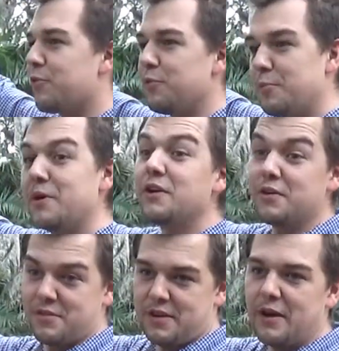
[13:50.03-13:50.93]
through the middle
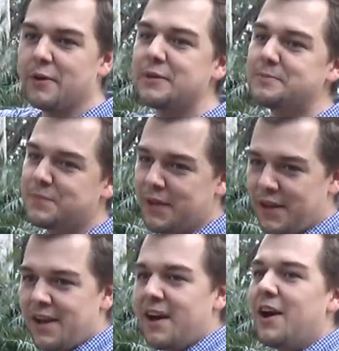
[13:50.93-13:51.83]
of the tower.
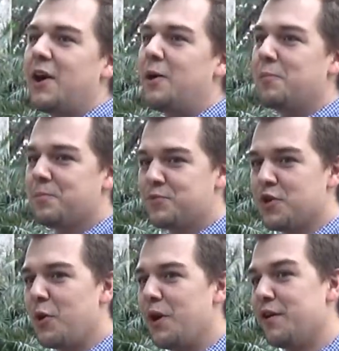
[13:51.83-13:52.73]
Um,
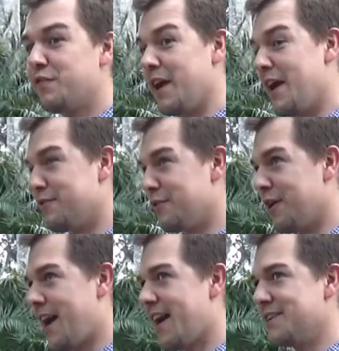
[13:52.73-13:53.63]
so if they ever
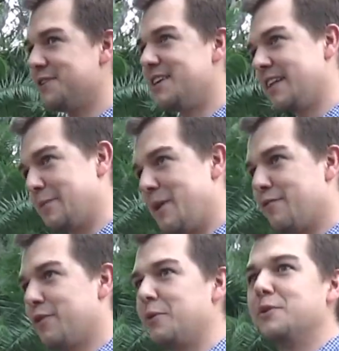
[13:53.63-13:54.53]
had to take them
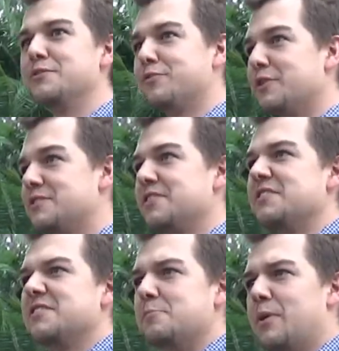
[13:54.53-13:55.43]
out for any reason, for
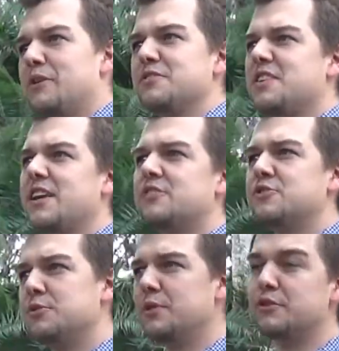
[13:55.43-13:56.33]
instance, bells stay in
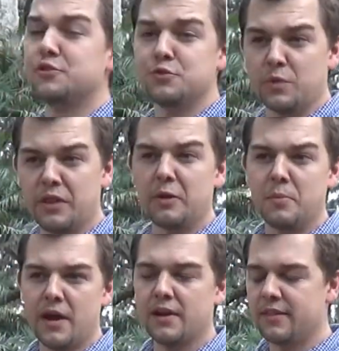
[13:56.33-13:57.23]
tune. They're tuned when they're
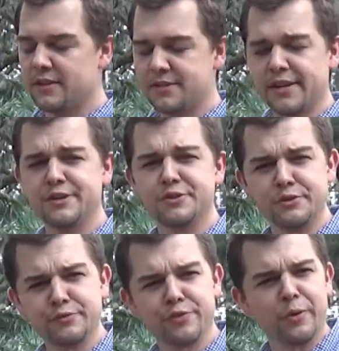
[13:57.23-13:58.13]
made, and they stay in
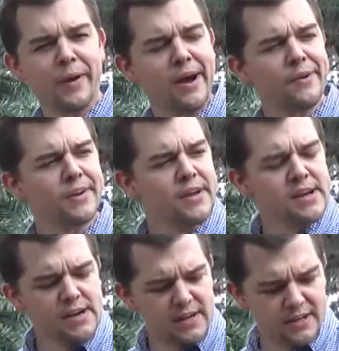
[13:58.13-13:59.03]
tune for about
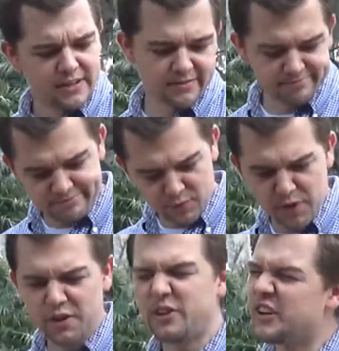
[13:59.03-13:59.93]
uh,
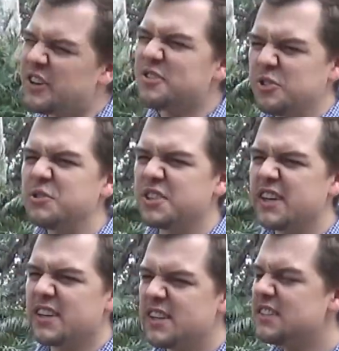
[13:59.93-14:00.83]
300 years usually
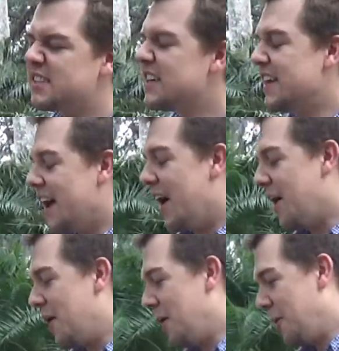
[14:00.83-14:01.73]
at least.
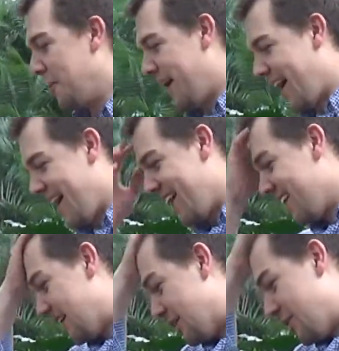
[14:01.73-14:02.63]
Wow. Um,
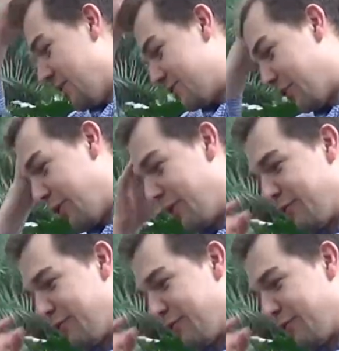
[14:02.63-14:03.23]
and so